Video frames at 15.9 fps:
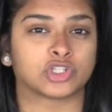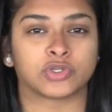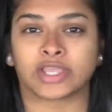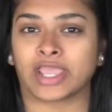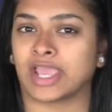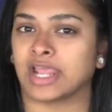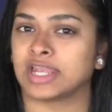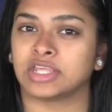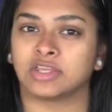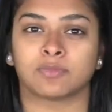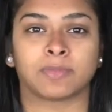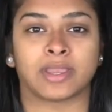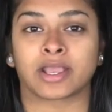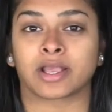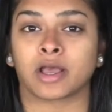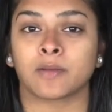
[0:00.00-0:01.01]
doing any
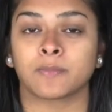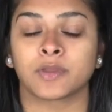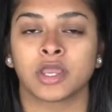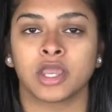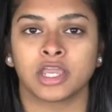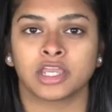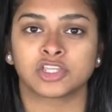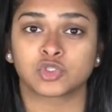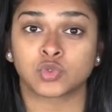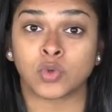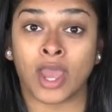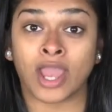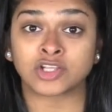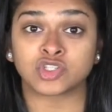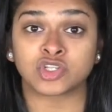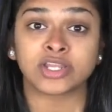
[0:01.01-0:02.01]
makeup is to
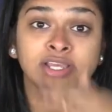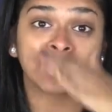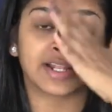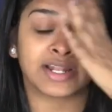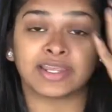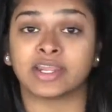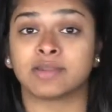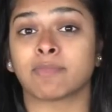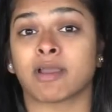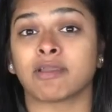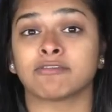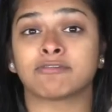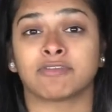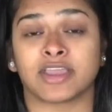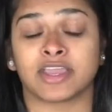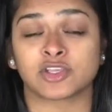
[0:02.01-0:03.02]
actually clean my
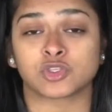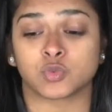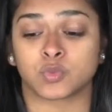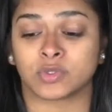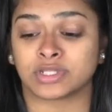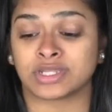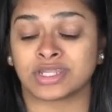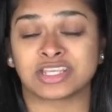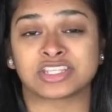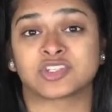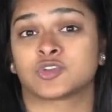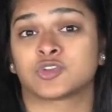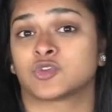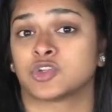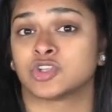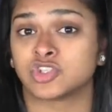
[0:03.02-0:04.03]
face with an
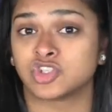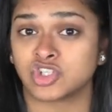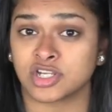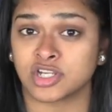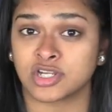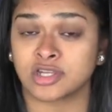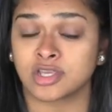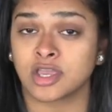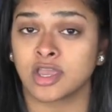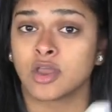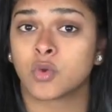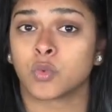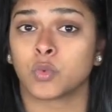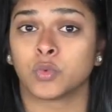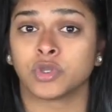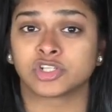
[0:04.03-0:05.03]
astringent,
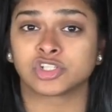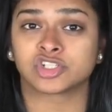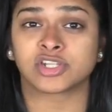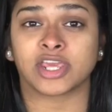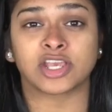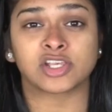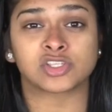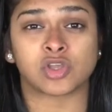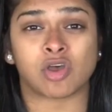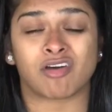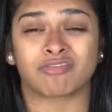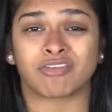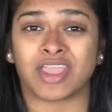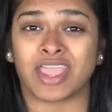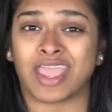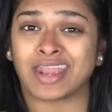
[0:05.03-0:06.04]
which takes
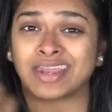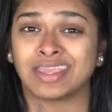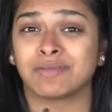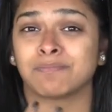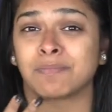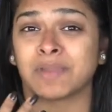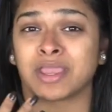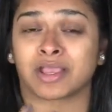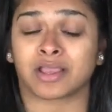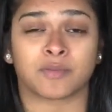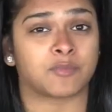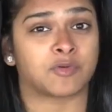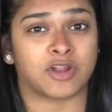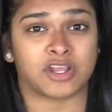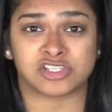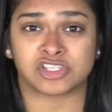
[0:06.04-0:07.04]
off any
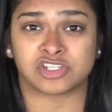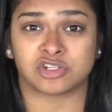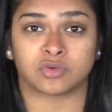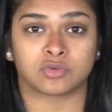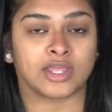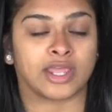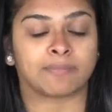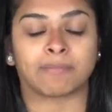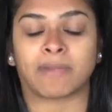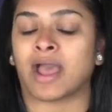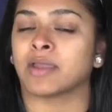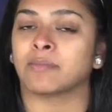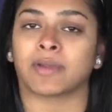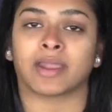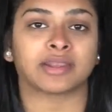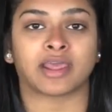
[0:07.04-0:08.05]
makeup residue that
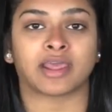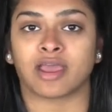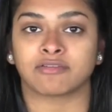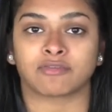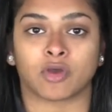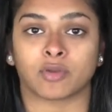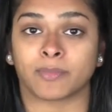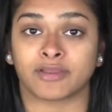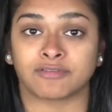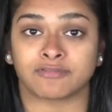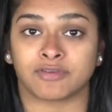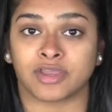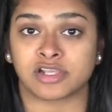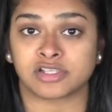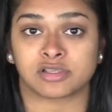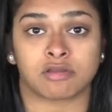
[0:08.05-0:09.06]
I might have on my
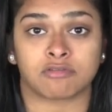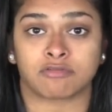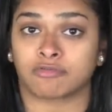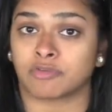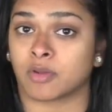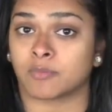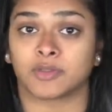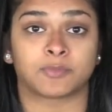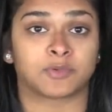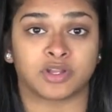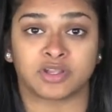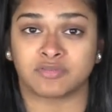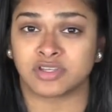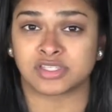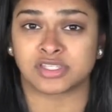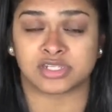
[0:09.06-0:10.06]
face from the
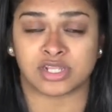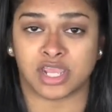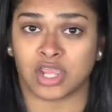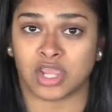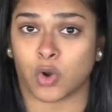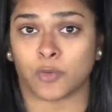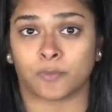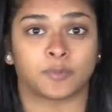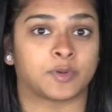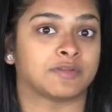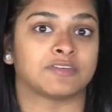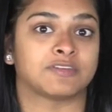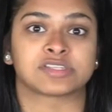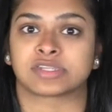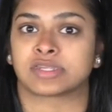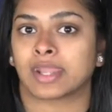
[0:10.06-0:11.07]
previous day or
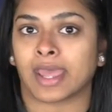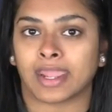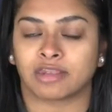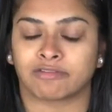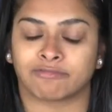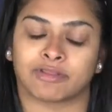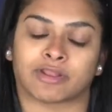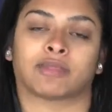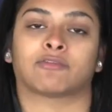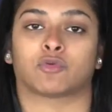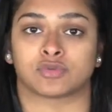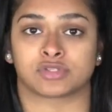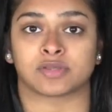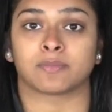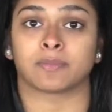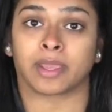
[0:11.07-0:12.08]
previous night when I
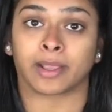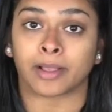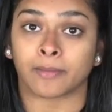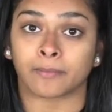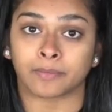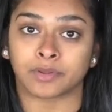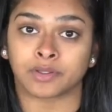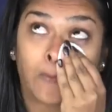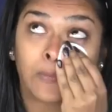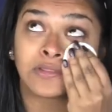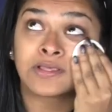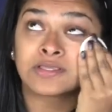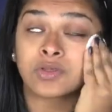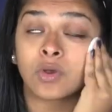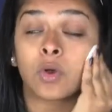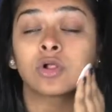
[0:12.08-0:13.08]
wore some makeup.
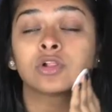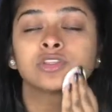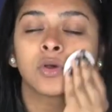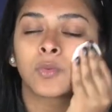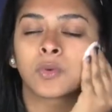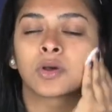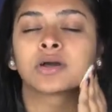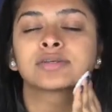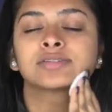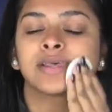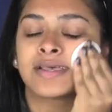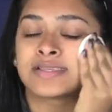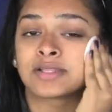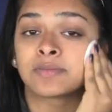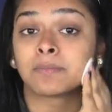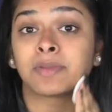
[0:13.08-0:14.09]
This also works
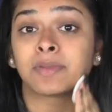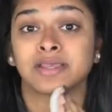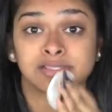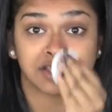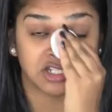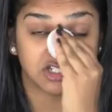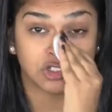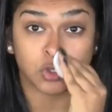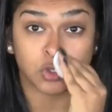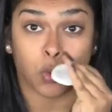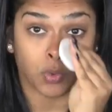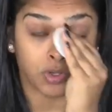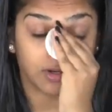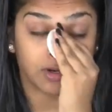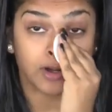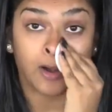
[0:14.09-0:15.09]
as an amazing
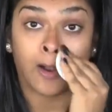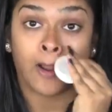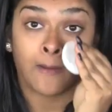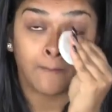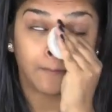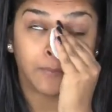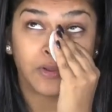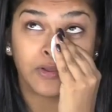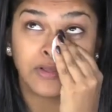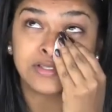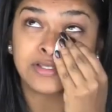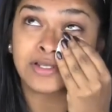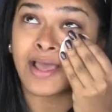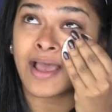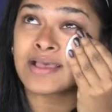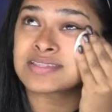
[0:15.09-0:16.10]
toner because
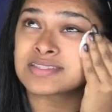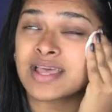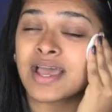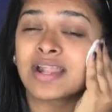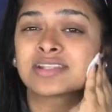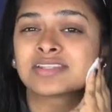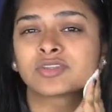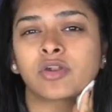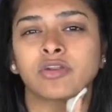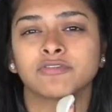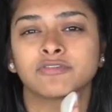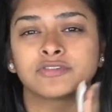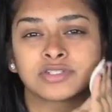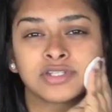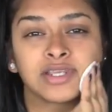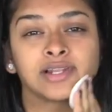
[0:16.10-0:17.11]
it has that sort
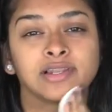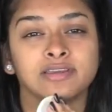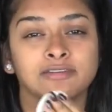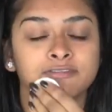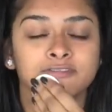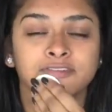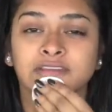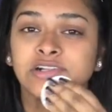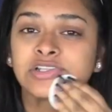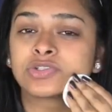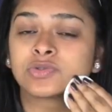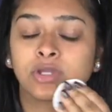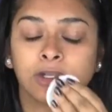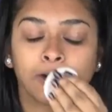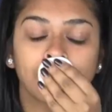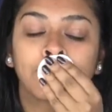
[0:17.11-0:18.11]
of tingly feel to
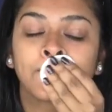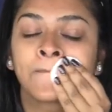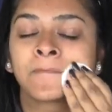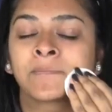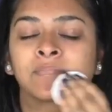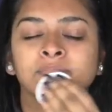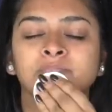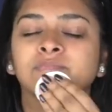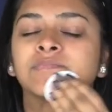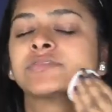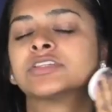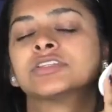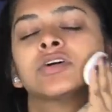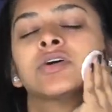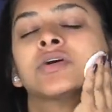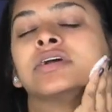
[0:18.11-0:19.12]
it,
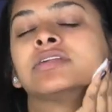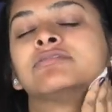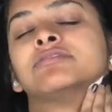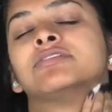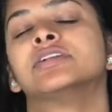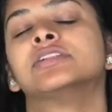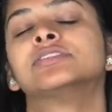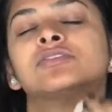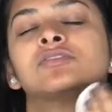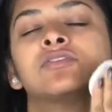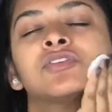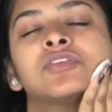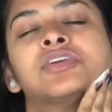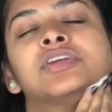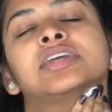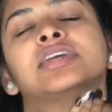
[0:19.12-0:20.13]
so it feels
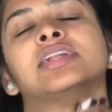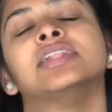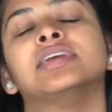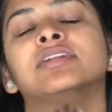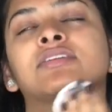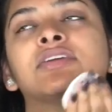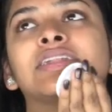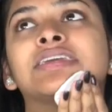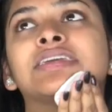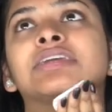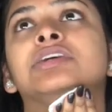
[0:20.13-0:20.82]
really